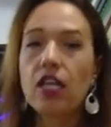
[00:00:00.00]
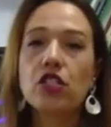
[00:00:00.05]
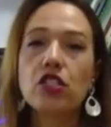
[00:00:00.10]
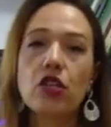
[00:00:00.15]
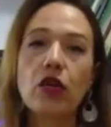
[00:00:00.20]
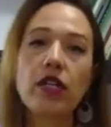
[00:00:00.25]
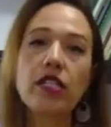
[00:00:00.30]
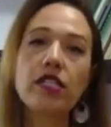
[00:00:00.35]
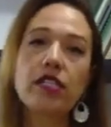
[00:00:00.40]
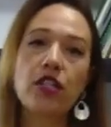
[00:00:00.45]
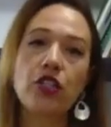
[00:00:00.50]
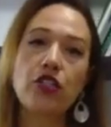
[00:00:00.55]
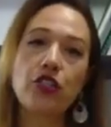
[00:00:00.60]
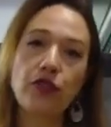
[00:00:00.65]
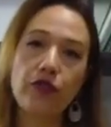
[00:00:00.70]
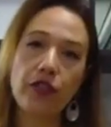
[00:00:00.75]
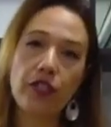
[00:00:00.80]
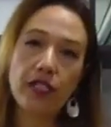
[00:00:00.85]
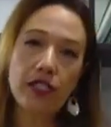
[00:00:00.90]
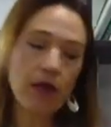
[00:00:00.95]
So I searched
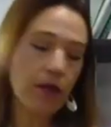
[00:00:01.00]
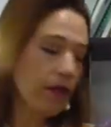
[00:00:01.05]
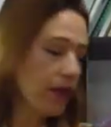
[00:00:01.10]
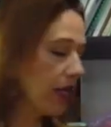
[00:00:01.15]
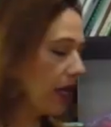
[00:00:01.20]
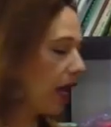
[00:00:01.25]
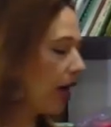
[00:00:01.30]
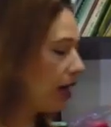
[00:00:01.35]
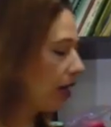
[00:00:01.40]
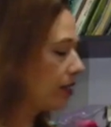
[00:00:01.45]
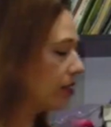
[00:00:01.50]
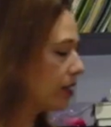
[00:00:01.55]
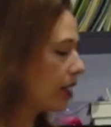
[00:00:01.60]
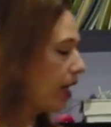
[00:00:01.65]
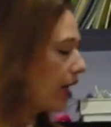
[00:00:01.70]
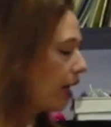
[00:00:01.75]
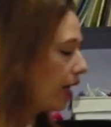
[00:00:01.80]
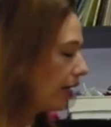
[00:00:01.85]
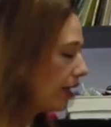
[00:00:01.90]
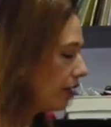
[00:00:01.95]
for something else,
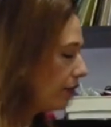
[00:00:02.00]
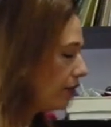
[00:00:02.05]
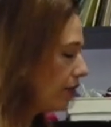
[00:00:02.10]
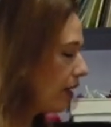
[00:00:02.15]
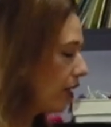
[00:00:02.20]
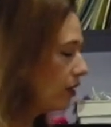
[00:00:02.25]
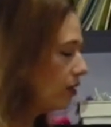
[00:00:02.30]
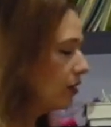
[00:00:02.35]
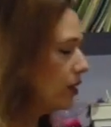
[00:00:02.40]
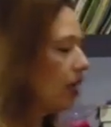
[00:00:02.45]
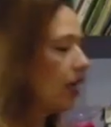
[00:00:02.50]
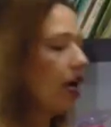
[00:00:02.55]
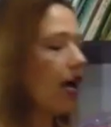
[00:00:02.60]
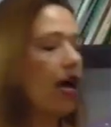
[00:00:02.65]
and I found